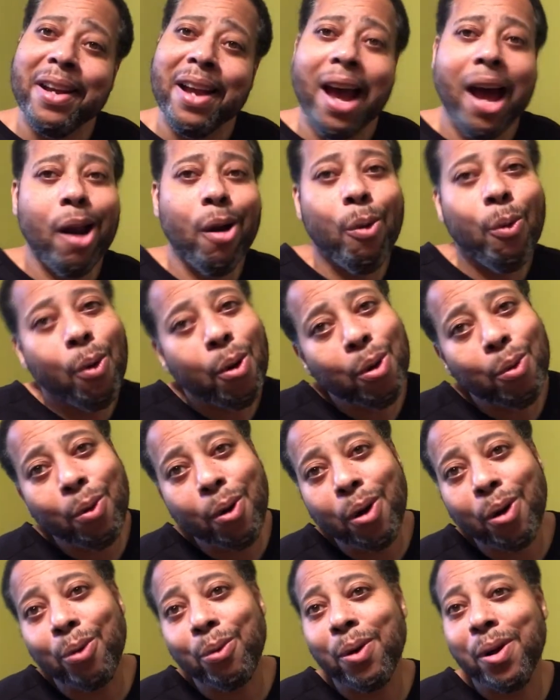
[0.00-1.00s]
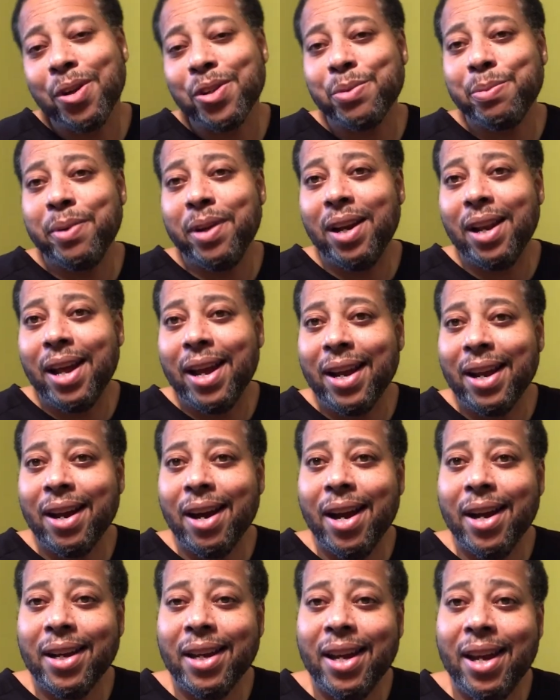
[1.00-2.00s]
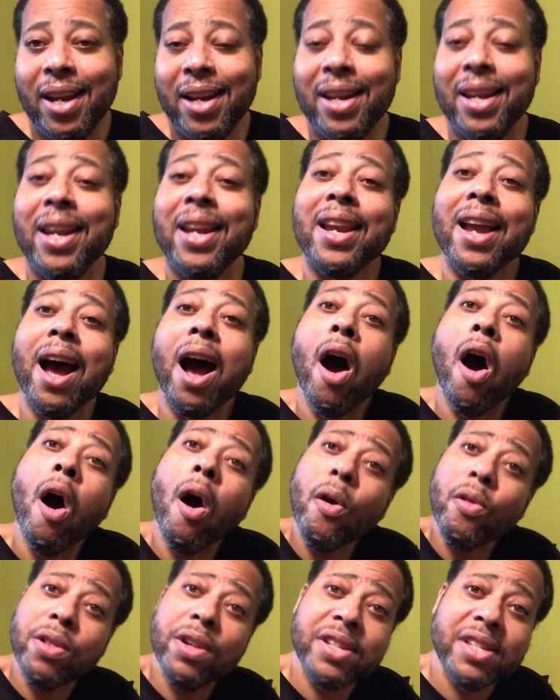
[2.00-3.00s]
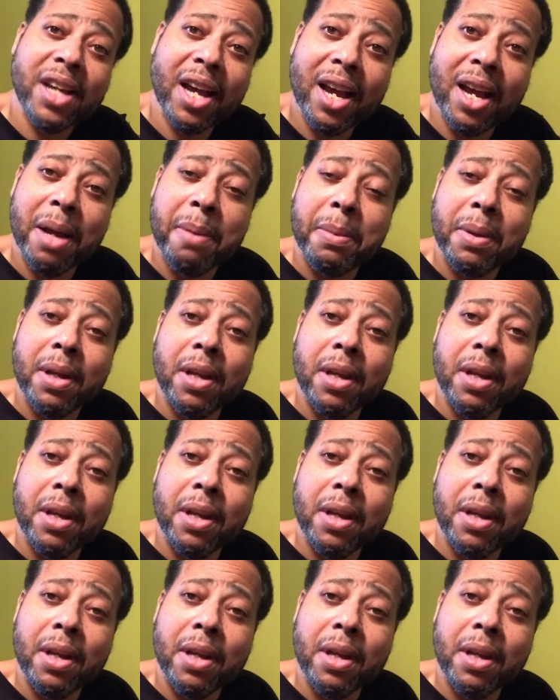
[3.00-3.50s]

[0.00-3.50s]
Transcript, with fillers: I don't want to walk around smelling like cotton candy all the time.